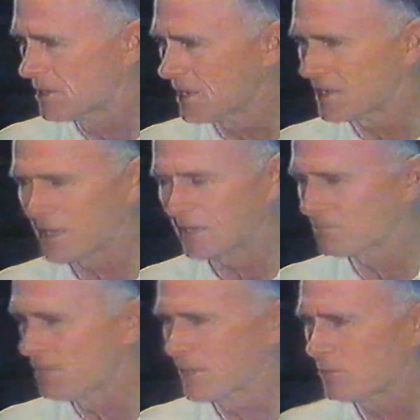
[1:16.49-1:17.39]
And yet
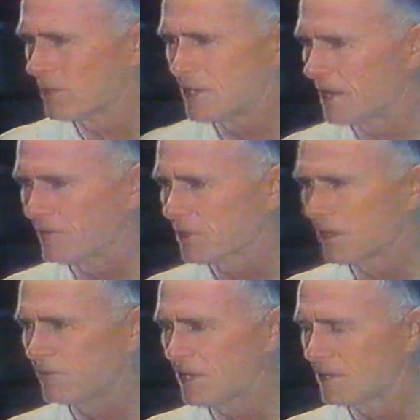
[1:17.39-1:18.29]
we'd never
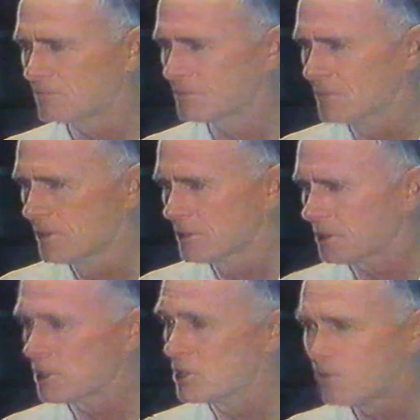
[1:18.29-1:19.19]
give in to
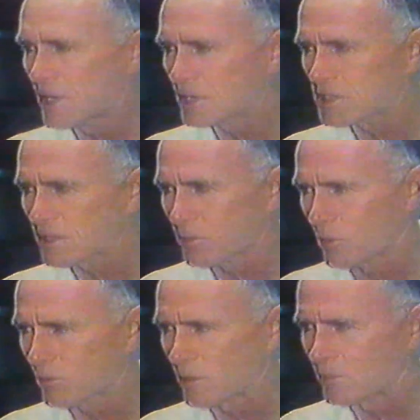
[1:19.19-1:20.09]
the humanistic
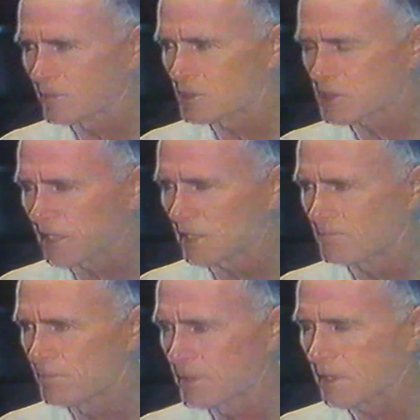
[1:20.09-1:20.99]
program of the state.
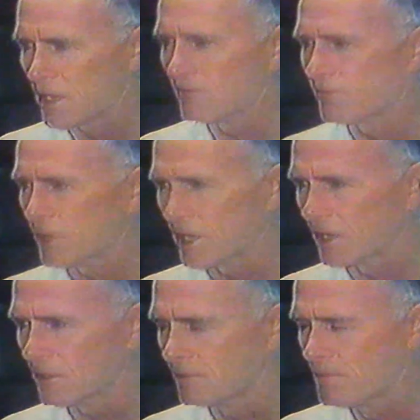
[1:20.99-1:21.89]

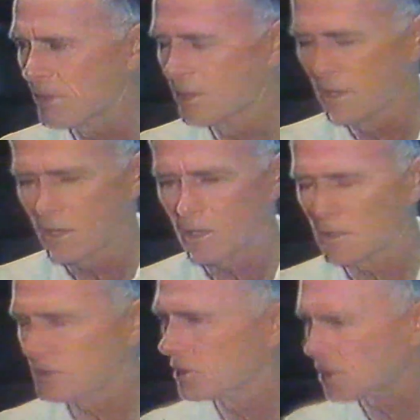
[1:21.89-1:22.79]
Infidel uh,
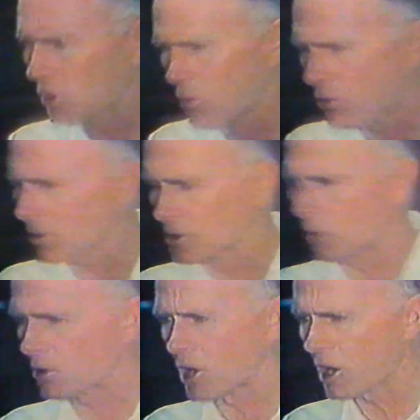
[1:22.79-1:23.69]
to the core.
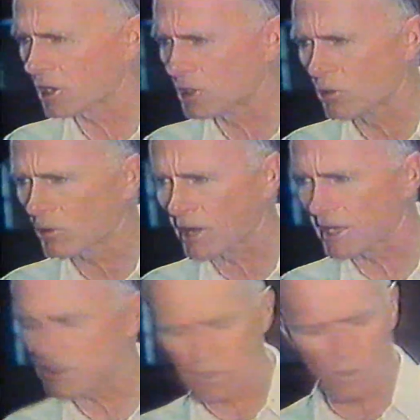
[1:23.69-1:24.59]
No God, no
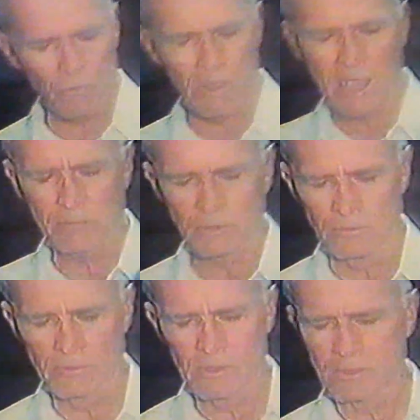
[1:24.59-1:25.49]
Christ, no Bible.
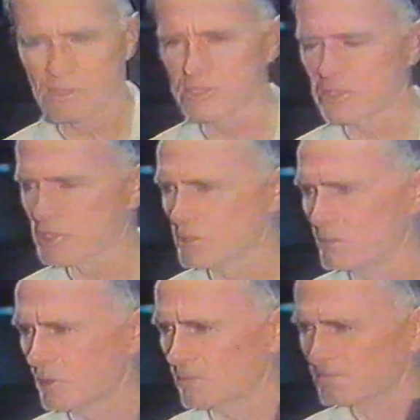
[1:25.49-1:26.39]
This is the
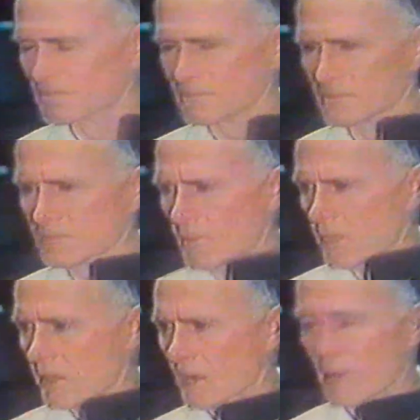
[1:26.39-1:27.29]
book.
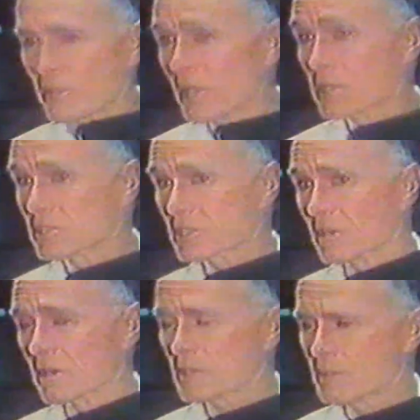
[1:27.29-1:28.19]
I'm not
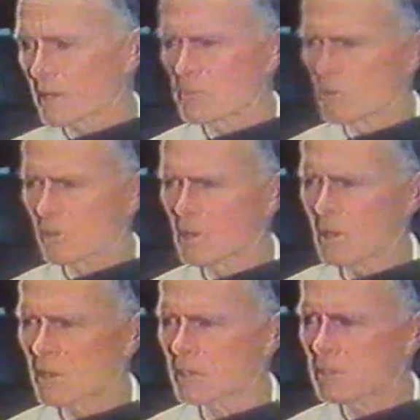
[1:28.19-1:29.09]
discouraged, but I'm
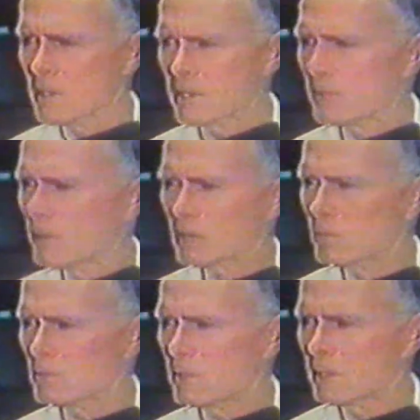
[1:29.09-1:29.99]
brokenhearted. Anybody
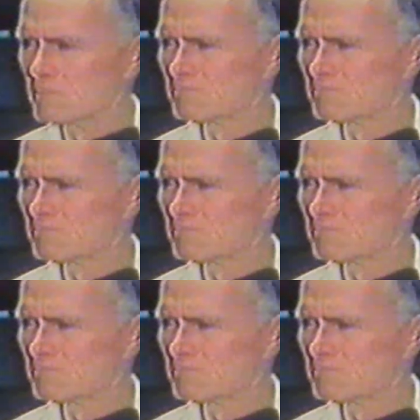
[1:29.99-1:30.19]
would be.